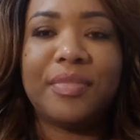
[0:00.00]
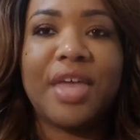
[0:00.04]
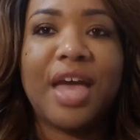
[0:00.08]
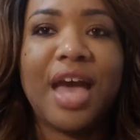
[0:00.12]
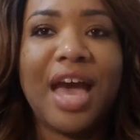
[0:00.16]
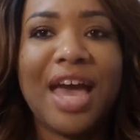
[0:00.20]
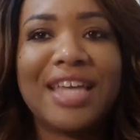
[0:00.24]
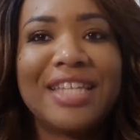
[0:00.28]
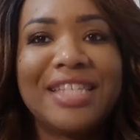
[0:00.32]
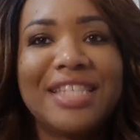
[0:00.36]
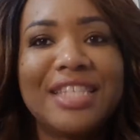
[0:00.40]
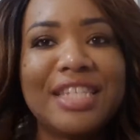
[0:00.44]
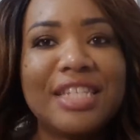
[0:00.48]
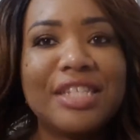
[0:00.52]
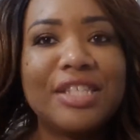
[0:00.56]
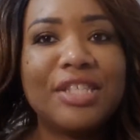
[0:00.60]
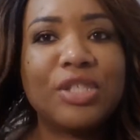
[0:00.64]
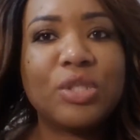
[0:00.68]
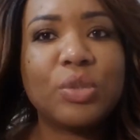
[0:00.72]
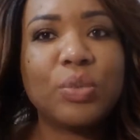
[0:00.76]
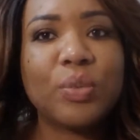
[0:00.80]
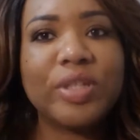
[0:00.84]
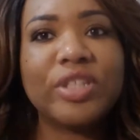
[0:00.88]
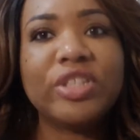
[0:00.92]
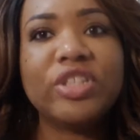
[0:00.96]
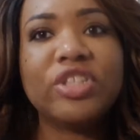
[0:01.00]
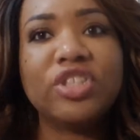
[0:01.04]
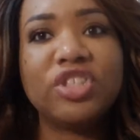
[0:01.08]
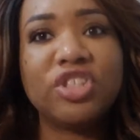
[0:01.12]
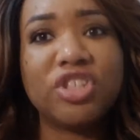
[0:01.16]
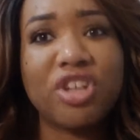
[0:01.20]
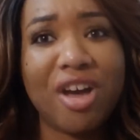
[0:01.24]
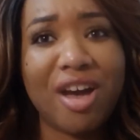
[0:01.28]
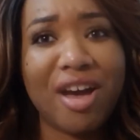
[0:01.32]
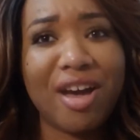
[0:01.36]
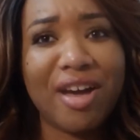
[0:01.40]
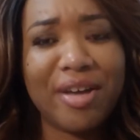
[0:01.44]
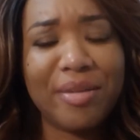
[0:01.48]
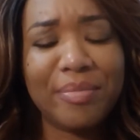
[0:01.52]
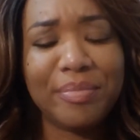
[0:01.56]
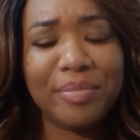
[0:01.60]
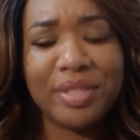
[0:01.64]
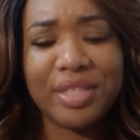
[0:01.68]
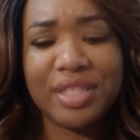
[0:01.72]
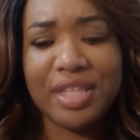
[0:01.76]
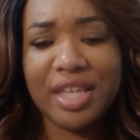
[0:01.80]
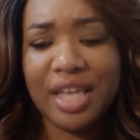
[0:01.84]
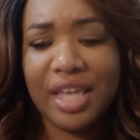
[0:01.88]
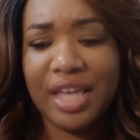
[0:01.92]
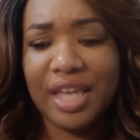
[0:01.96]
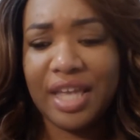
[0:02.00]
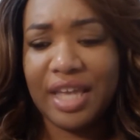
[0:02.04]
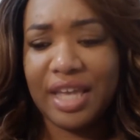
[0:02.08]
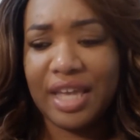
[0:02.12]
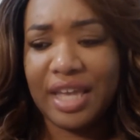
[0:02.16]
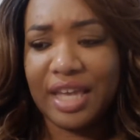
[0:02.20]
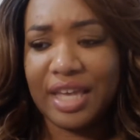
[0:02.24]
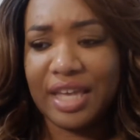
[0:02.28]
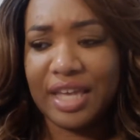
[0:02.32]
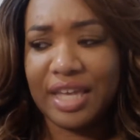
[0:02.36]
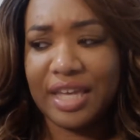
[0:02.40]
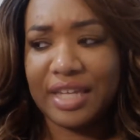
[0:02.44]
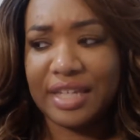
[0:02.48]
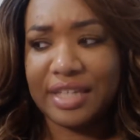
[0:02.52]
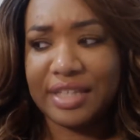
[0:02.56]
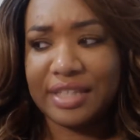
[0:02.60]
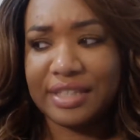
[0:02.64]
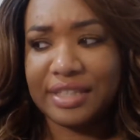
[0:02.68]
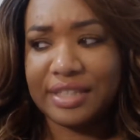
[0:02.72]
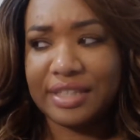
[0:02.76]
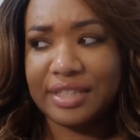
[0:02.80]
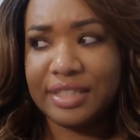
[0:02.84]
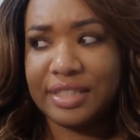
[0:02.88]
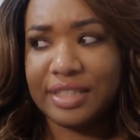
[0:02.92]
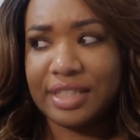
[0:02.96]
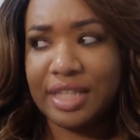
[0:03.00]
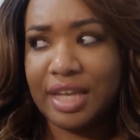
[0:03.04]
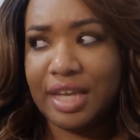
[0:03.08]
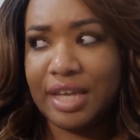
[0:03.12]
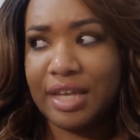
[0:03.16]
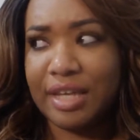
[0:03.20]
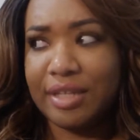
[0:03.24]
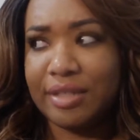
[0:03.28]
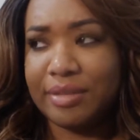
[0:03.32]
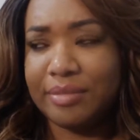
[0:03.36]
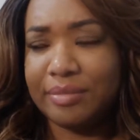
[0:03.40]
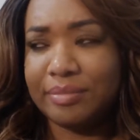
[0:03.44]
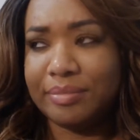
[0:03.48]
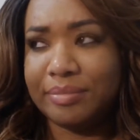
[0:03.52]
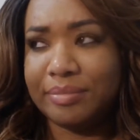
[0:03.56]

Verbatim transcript: I did switch jobs, and um,